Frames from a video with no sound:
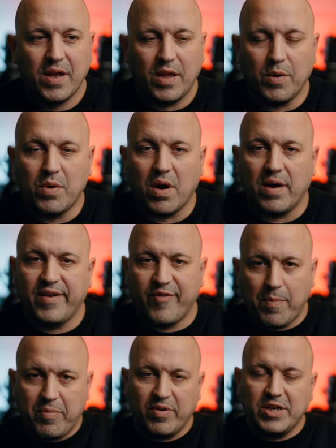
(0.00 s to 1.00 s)
you kind of
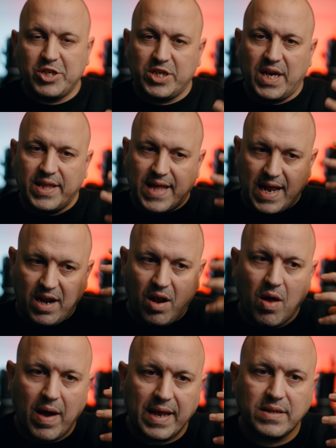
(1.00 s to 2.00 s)
appreciate that
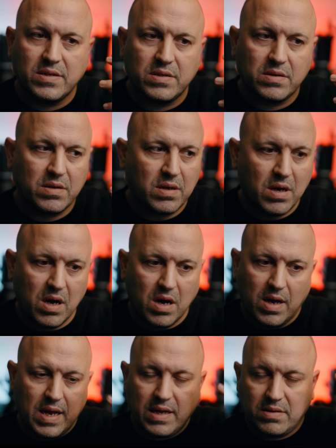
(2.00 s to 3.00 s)
light.
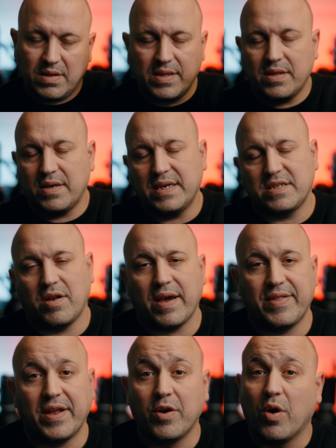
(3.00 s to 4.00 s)
It's
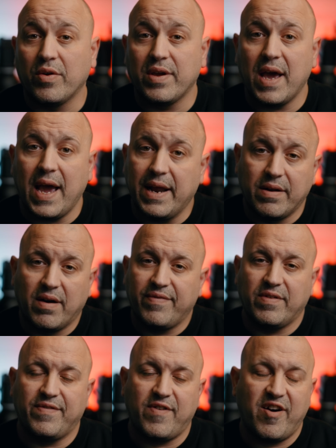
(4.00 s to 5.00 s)
like they're not on your head.
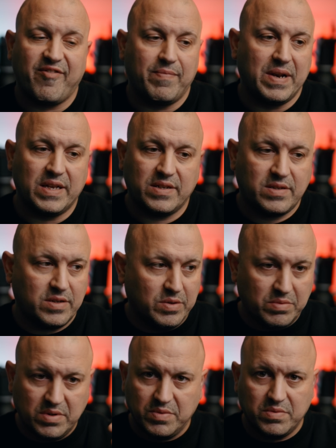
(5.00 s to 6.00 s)
After 5 minutes,
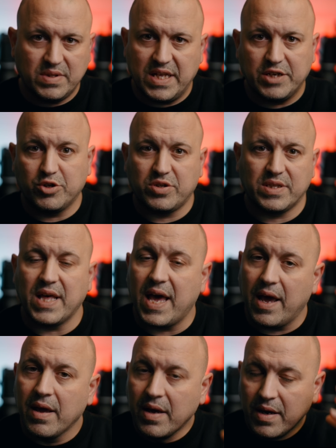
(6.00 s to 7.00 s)
they're just
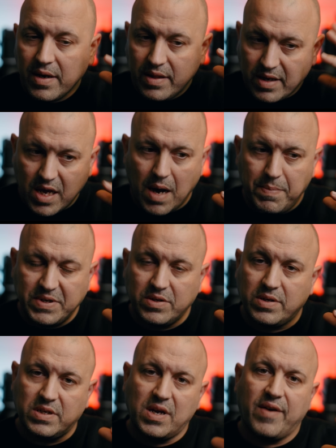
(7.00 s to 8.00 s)
there. The cup is
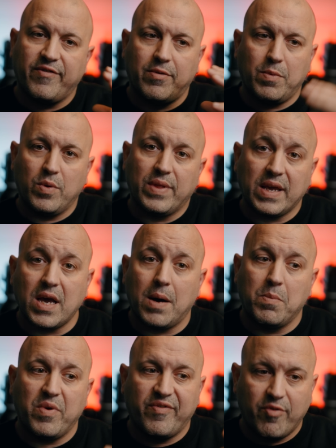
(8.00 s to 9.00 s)
nice and comfortable, and they
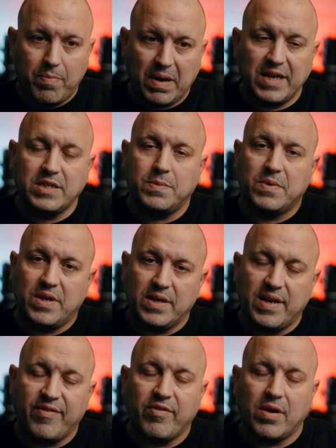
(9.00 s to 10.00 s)
come with replacement
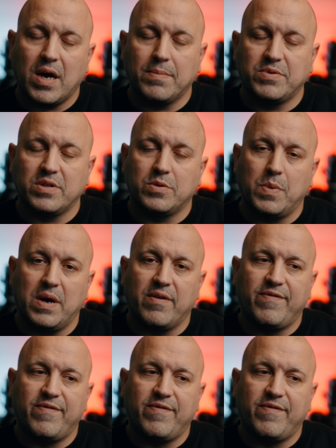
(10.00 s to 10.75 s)
and different cups as well